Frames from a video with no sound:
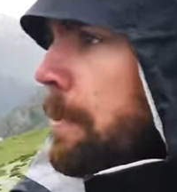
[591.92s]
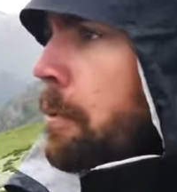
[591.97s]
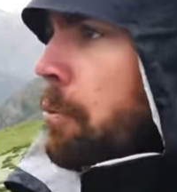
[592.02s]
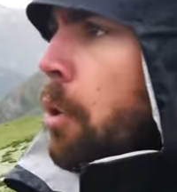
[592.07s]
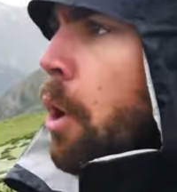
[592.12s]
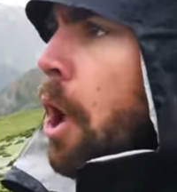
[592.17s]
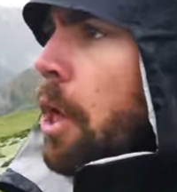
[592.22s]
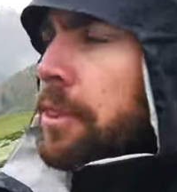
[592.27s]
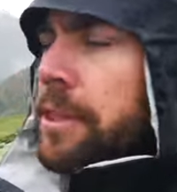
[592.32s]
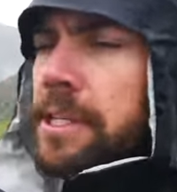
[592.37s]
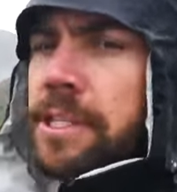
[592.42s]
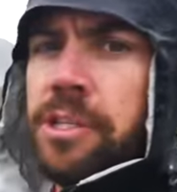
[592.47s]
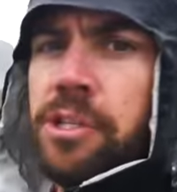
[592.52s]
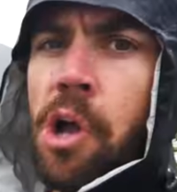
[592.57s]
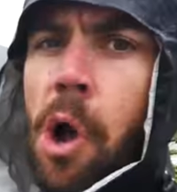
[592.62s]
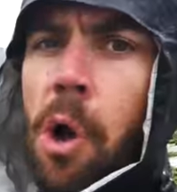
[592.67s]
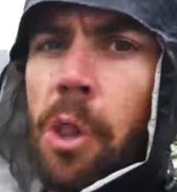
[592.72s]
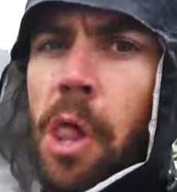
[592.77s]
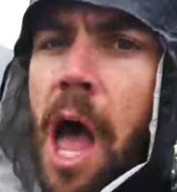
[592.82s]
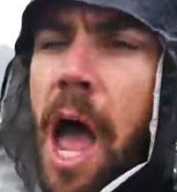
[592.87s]
We're on the
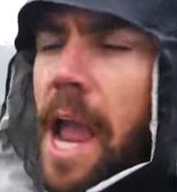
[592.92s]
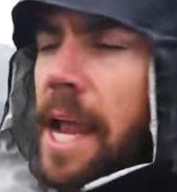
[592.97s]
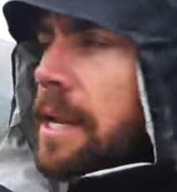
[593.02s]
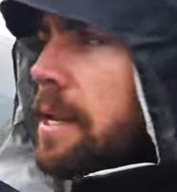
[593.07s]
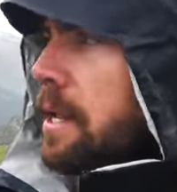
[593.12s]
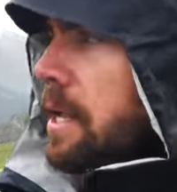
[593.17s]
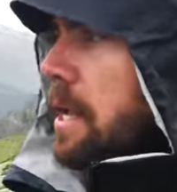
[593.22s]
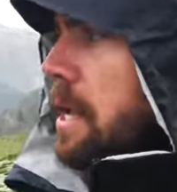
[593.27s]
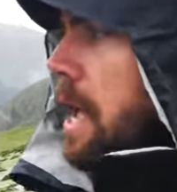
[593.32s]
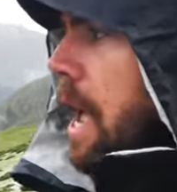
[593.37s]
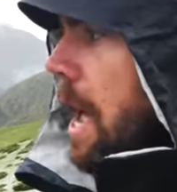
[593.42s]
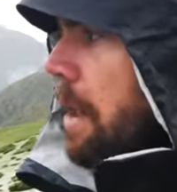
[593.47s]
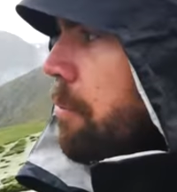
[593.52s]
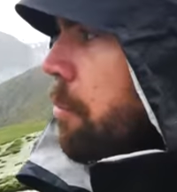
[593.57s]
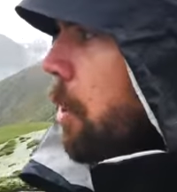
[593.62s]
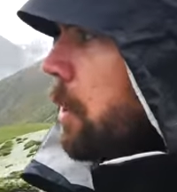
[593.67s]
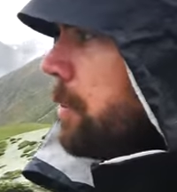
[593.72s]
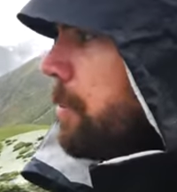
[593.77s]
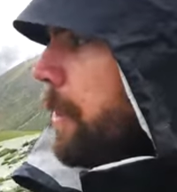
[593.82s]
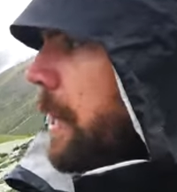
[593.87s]
snow line, and
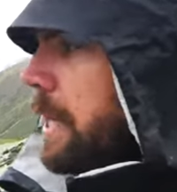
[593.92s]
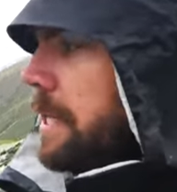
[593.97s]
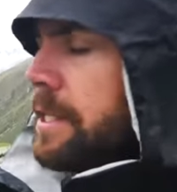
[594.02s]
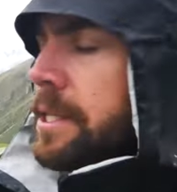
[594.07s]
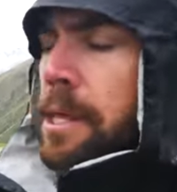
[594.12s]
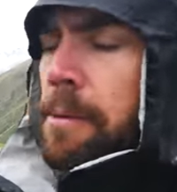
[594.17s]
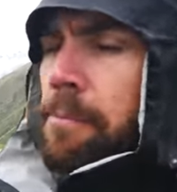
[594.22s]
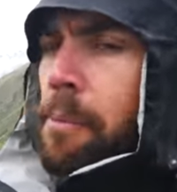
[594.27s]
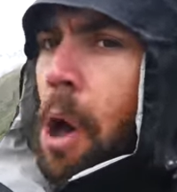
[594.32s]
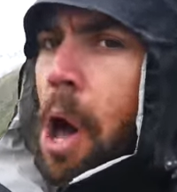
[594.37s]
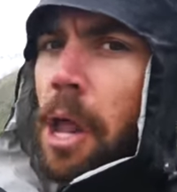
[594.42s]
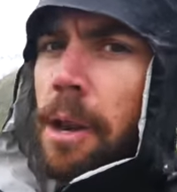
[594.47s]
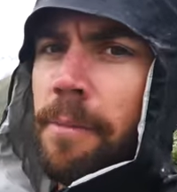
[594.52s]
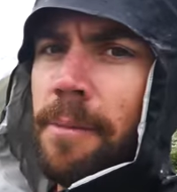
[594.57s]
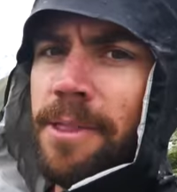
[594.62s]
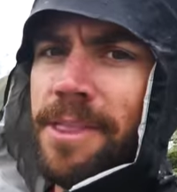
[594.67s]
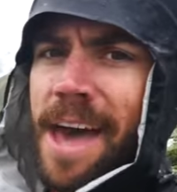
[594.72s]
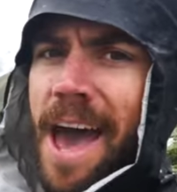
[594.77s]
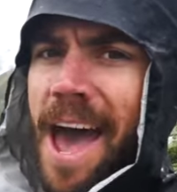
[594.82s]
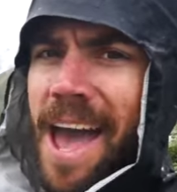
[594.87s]
once we get to the bottom
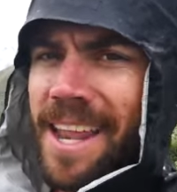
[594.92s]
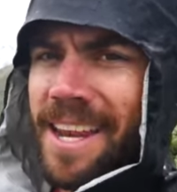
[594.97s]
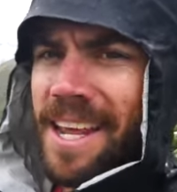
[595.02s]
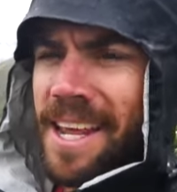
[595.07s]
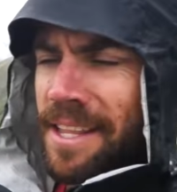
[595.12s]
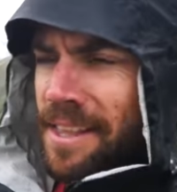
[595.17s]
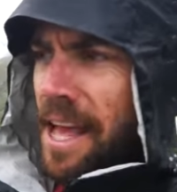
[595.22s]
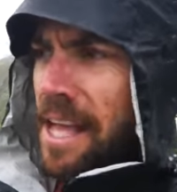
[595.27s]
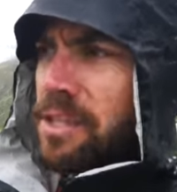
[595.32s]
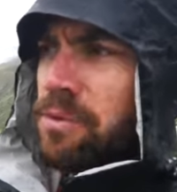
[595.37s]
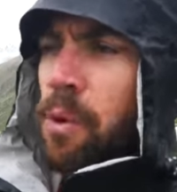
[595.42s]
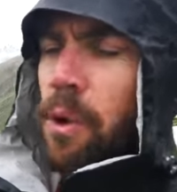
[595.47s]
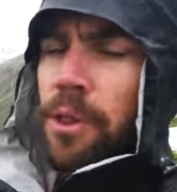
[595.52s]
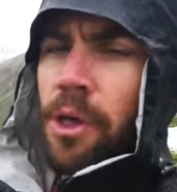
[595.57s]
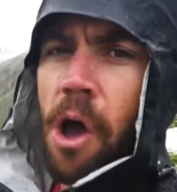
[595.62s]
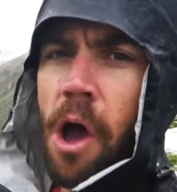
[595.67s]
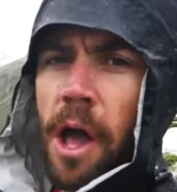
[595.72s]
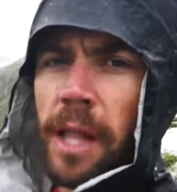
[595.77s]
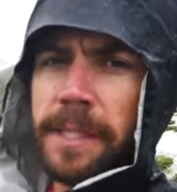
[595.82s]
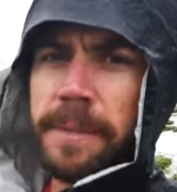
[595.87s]
of that, that's where
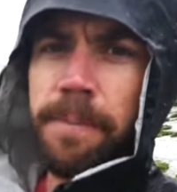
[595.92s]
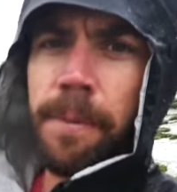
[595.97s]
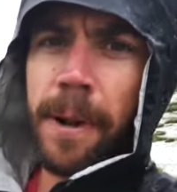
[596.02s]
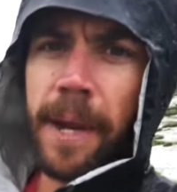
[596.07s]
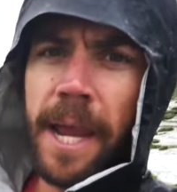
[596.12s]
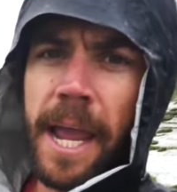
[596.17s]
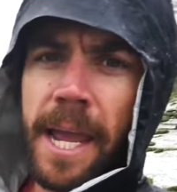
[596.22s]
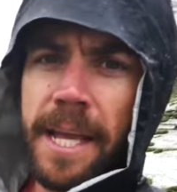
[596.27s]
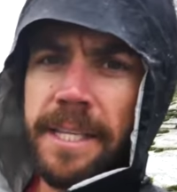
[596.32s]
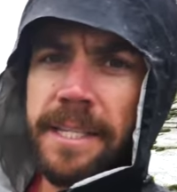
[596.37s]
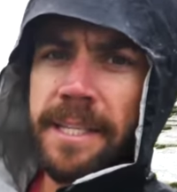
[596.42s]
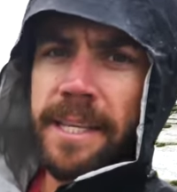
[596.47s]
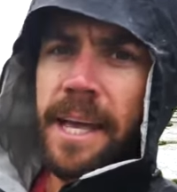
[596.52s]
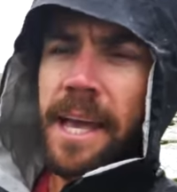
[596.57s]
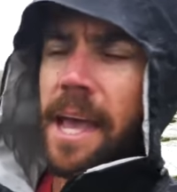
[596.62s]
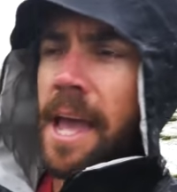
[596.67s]
the hot spring is.